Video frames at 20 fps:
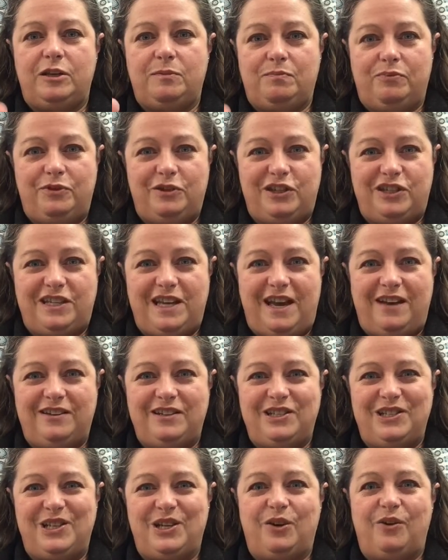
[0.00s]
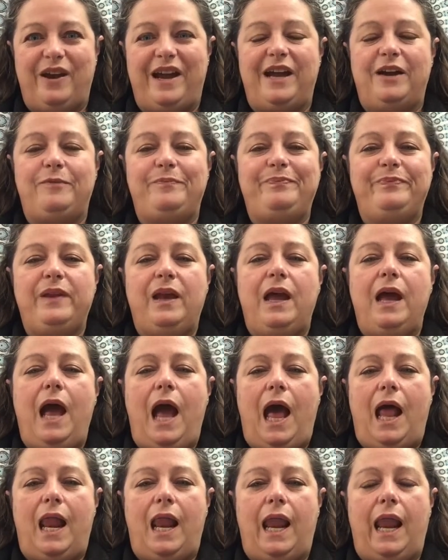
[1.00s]
push down into the ground.
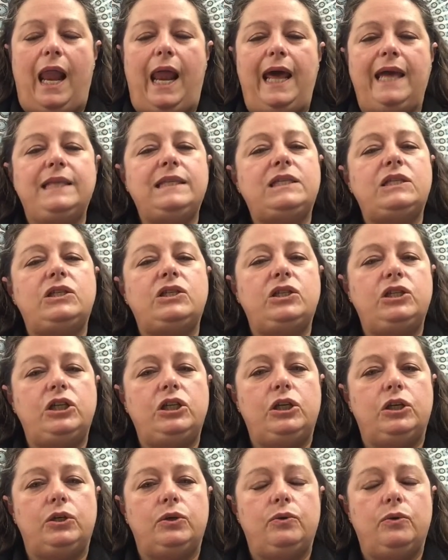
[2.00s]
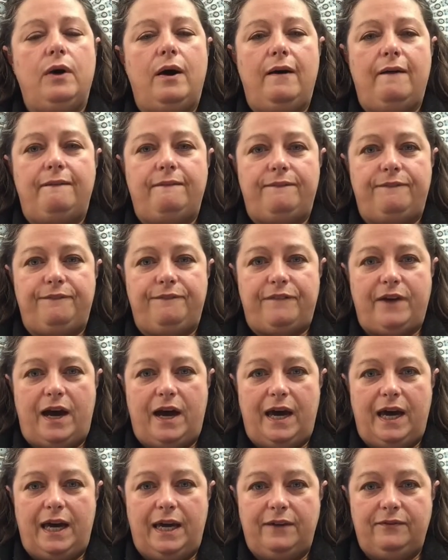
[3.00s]
Let's do
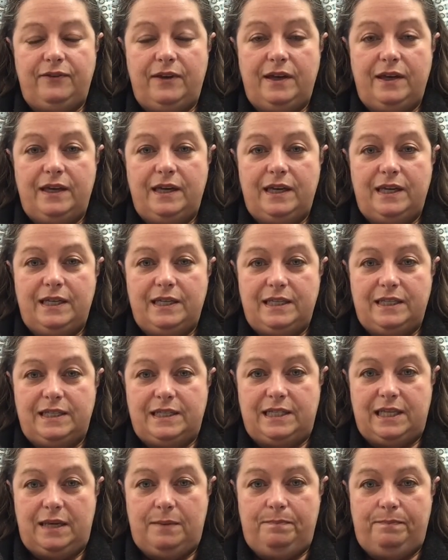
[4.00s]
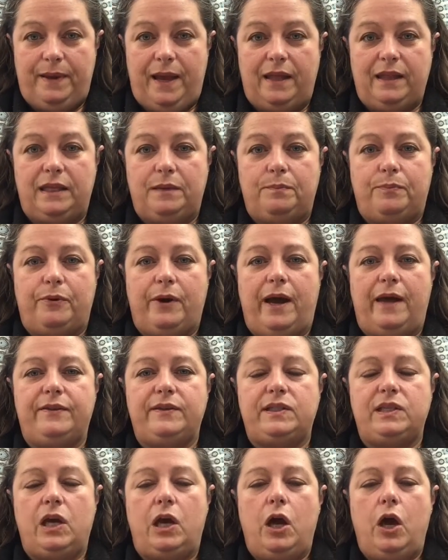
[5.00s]
5 deep belly
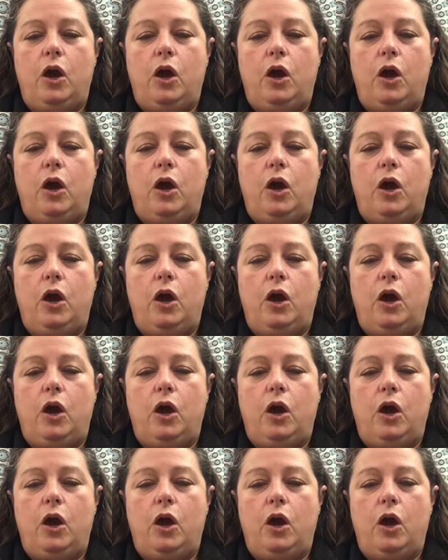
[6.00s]
breaths,